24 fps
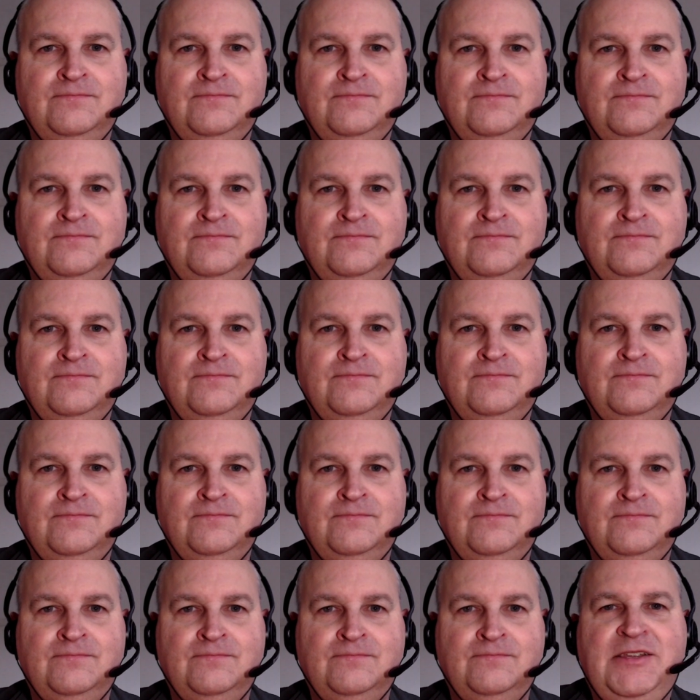Hello,
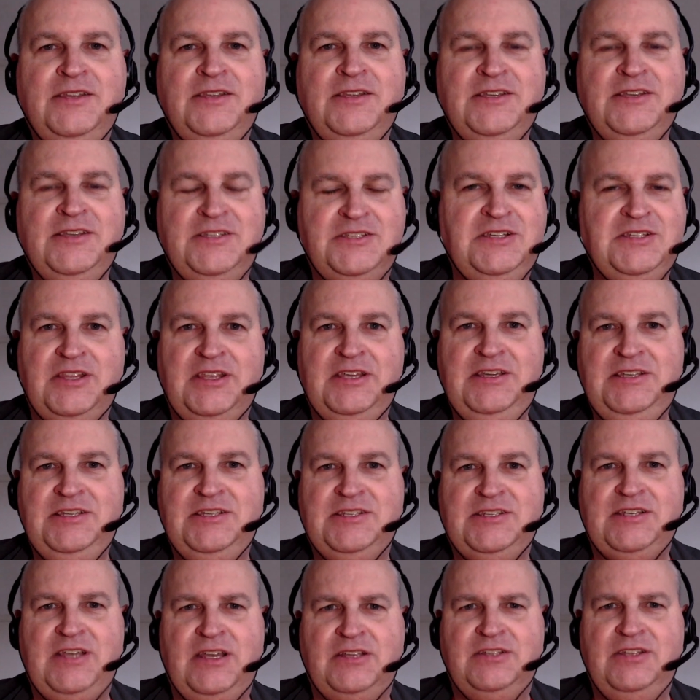this is the
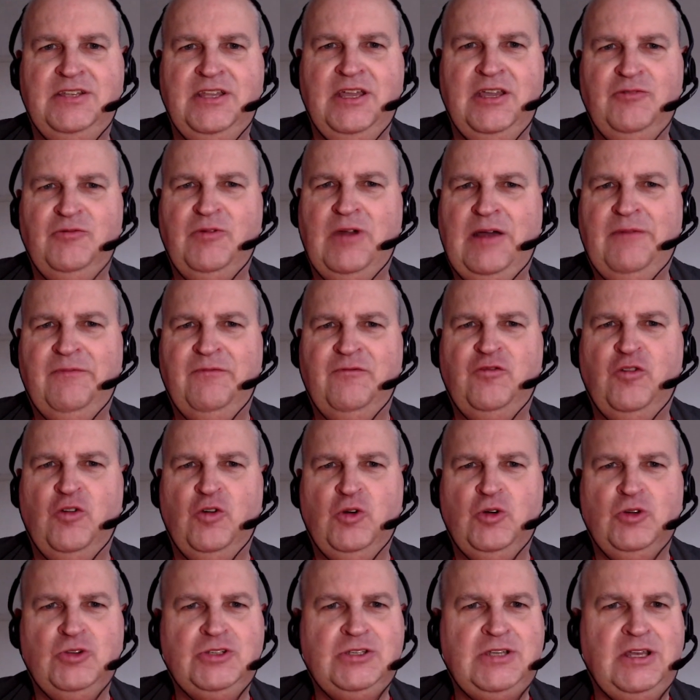Saturday Wrap
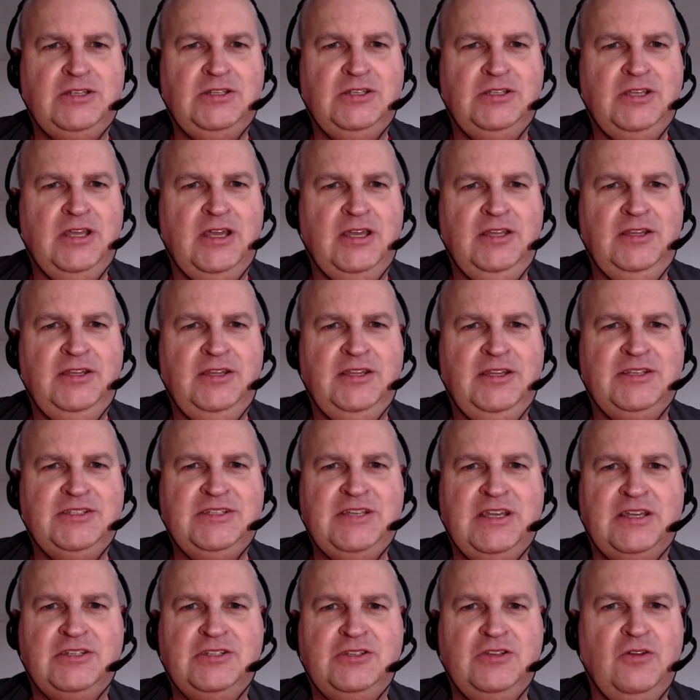for Saturday the
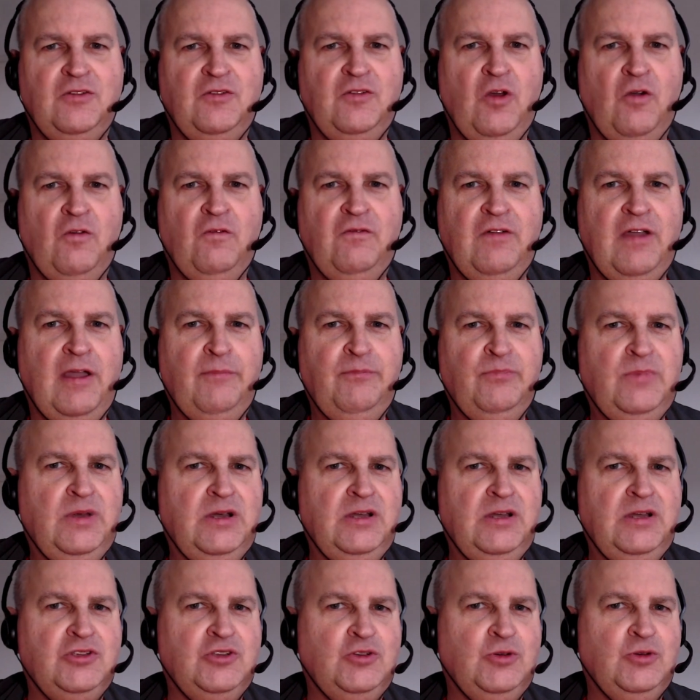6th of
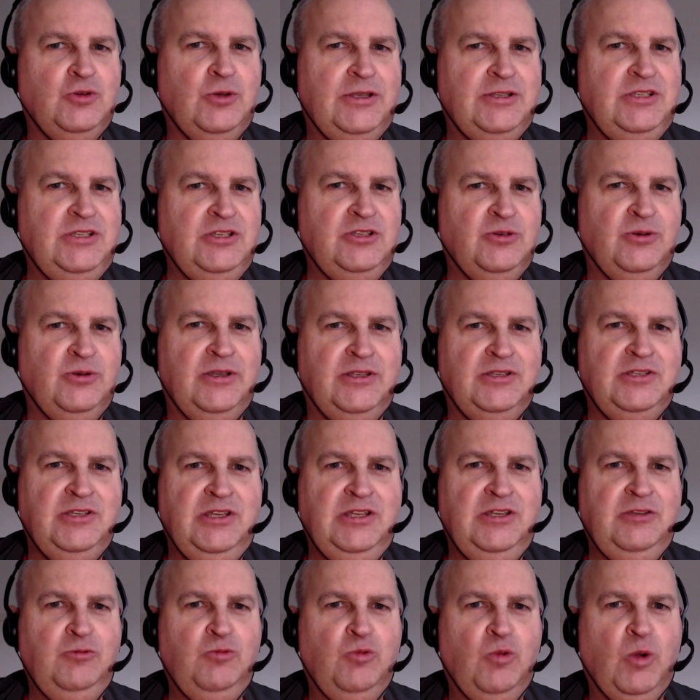November
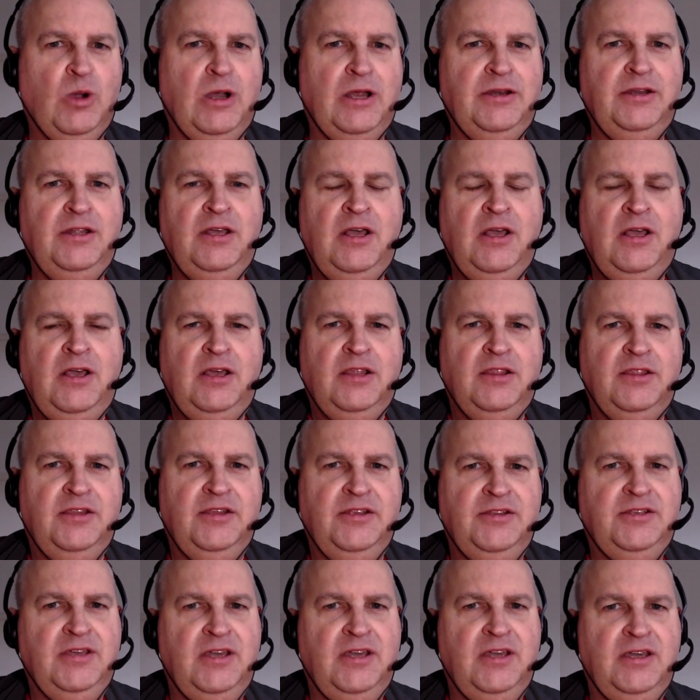2021, the
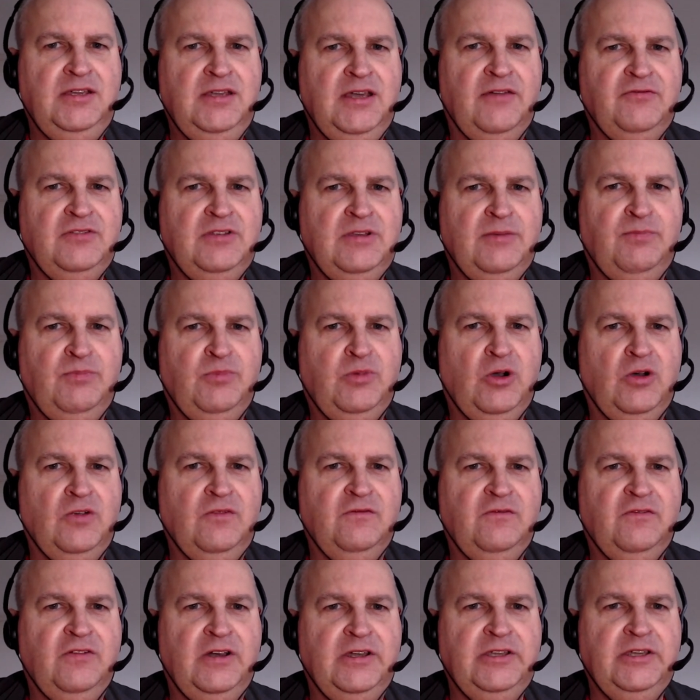day after
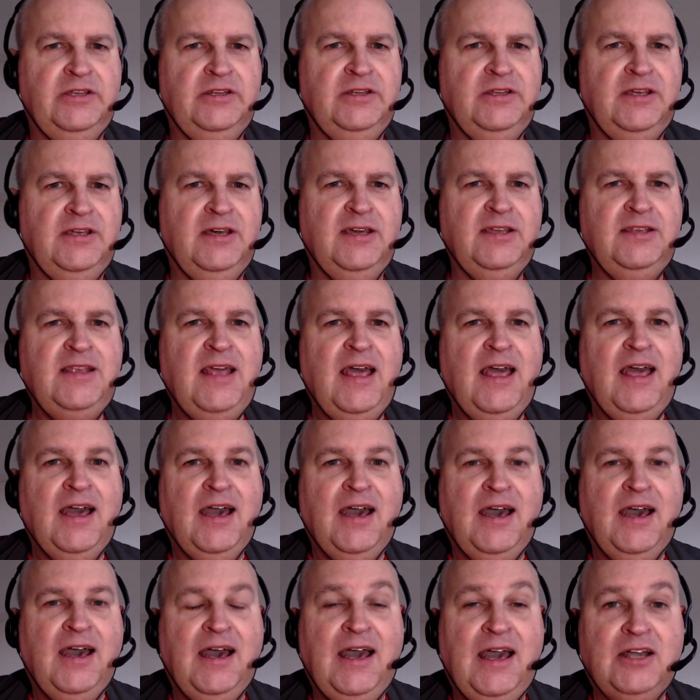Bonfire Night.
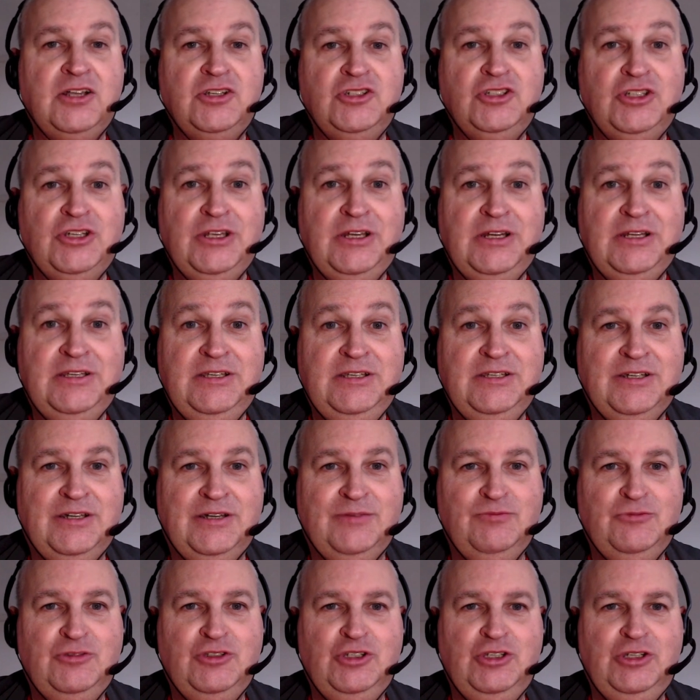Actually,
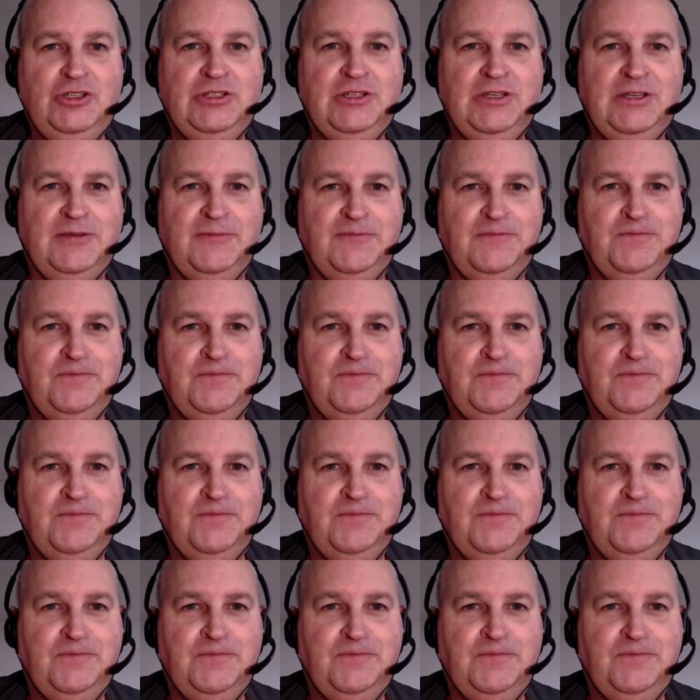I'm cheating.